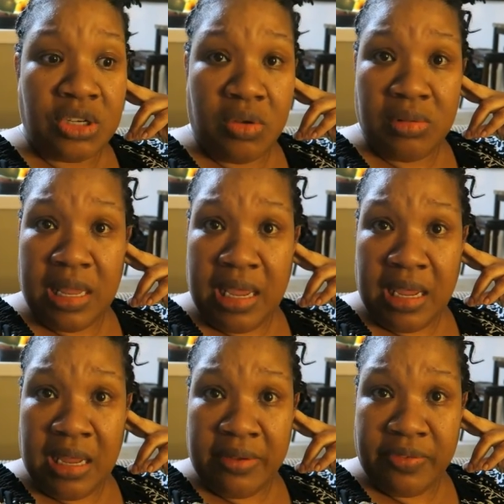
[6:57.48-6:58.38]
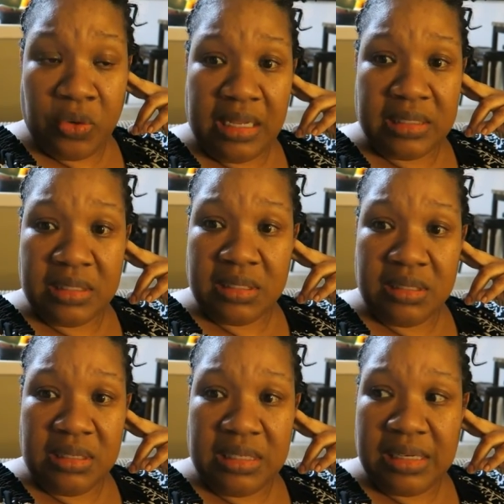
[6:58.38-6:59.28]
don't laugh. It's,
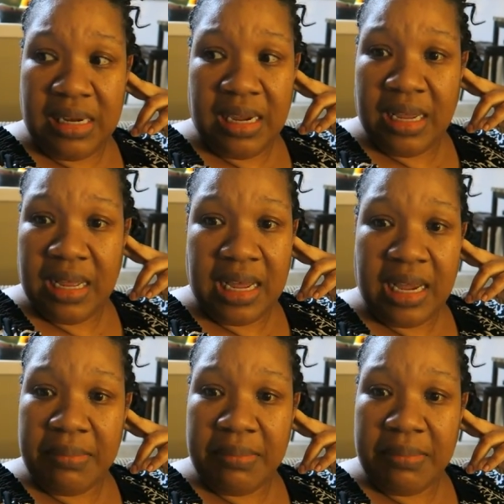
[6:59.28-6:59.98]
yeah,